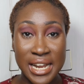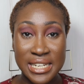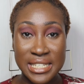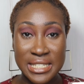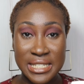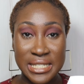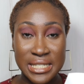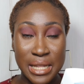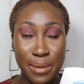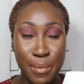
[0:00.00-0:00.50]
and
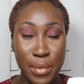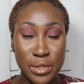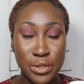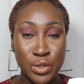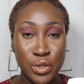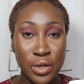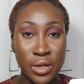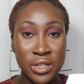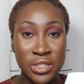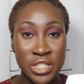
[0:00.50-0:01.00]
it's
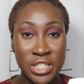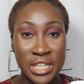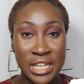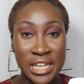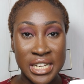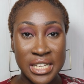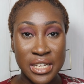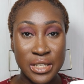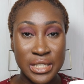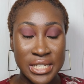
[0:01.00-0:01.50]

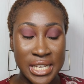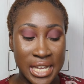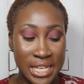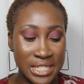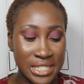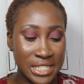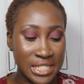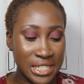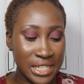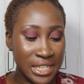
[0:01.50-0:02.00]
dermatologically
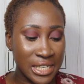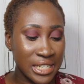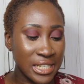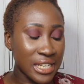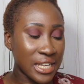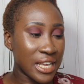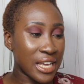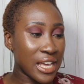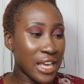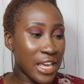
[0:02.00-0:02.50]
tested.
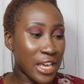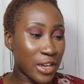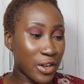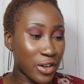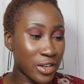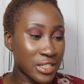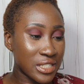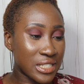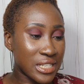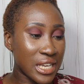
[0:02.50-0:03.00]
It
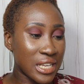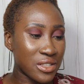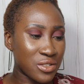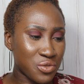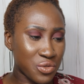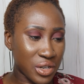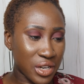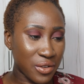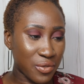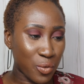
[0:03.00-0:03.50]

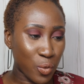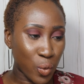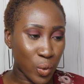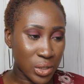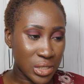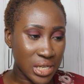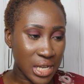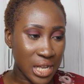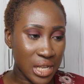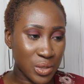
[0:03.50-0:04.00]
contains relief
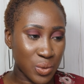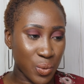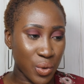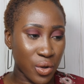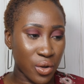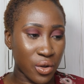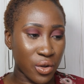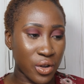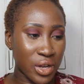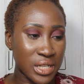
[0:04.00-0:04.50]
water as
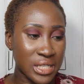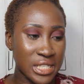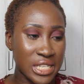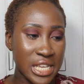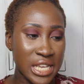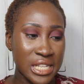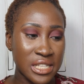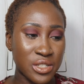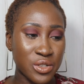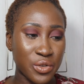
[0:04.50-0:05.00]
well,
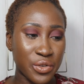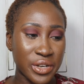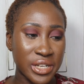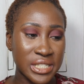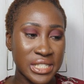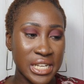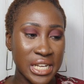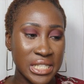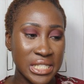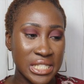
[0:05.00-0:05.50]
contains
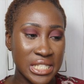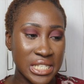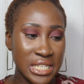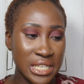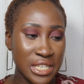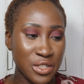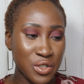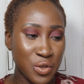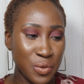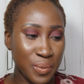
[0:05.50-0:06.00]
oriental
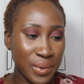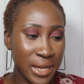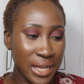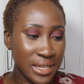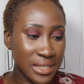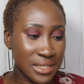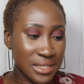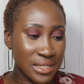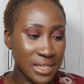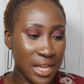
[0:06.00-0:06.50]
tea
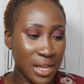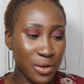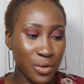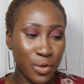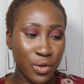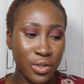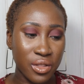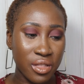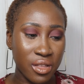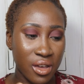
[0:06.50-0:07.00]
nuplex and
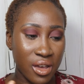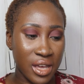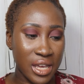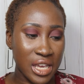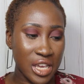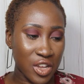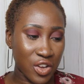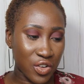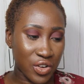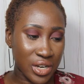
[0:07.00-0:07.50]
other
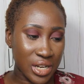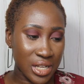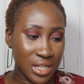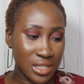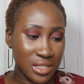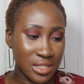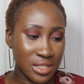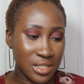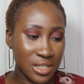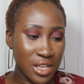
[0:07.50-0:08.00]

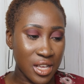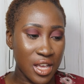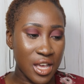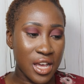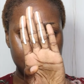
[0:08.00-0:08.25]
ingredients.